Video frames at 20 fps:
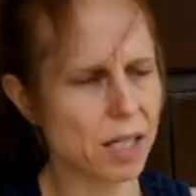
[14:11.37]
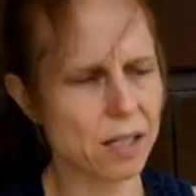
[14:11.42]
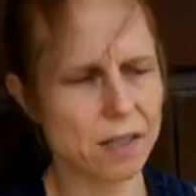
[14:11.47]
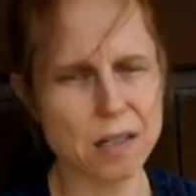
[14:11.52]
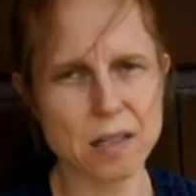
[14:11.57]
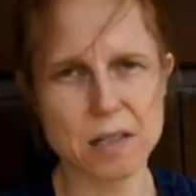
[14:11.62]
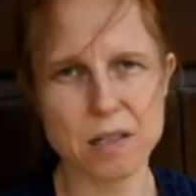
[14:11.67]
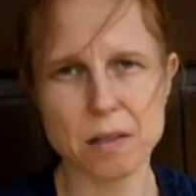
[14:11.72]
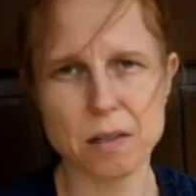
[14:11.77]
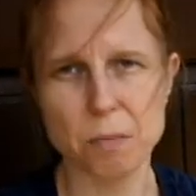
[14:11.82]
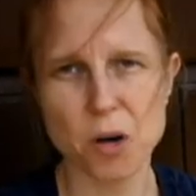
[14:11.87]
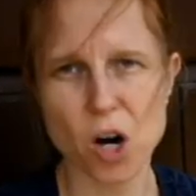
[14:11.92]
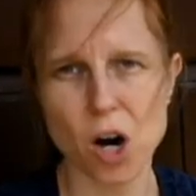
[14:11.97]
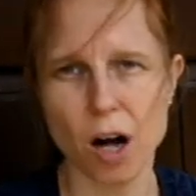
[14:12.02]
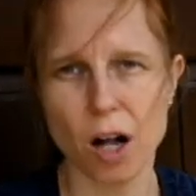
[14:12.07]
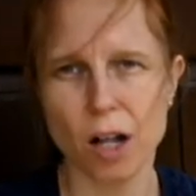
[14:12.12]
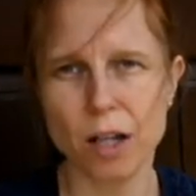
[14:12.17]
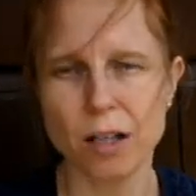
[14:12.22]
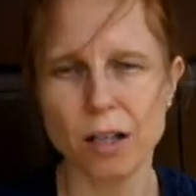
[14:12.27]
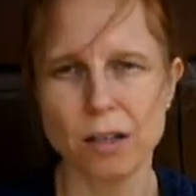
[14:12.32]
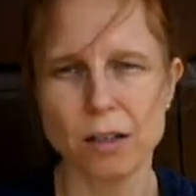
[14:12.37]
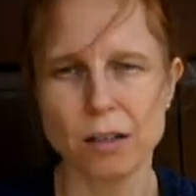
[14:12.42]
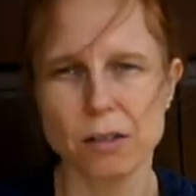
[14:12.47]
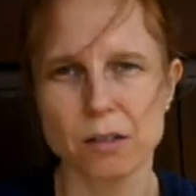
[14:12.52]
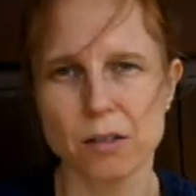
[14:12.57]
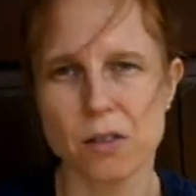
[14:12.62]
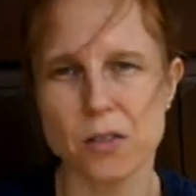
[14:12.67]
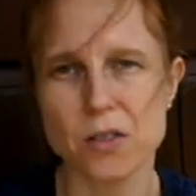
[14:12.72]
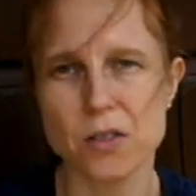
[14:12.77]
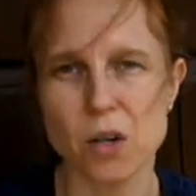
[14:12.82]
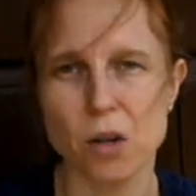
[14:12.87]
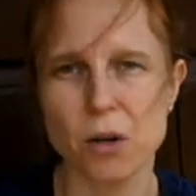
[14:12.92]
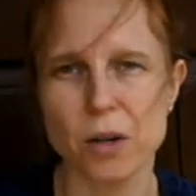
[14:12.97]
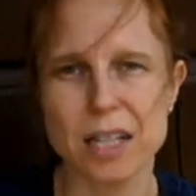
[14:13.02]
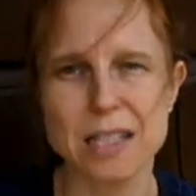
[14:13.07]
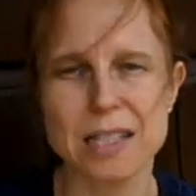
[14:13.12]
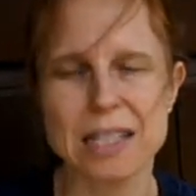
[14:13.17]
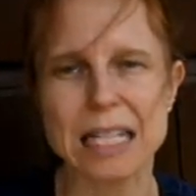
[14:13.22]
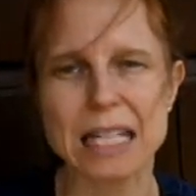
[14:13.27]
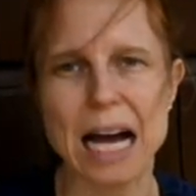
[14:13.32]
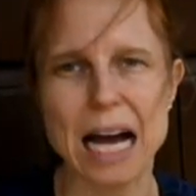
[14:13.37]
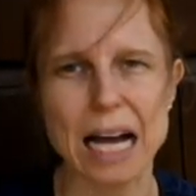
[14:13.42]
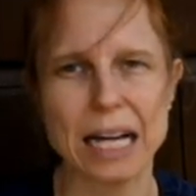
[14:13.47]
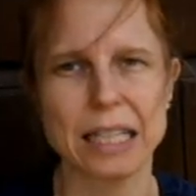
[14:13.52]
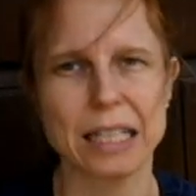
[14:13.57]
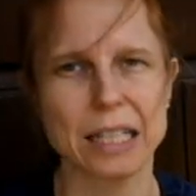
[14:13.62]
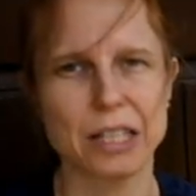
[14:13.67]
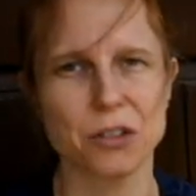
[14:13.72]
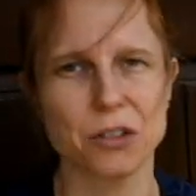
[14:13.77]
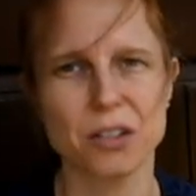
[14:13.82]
is the small, so it's tiny.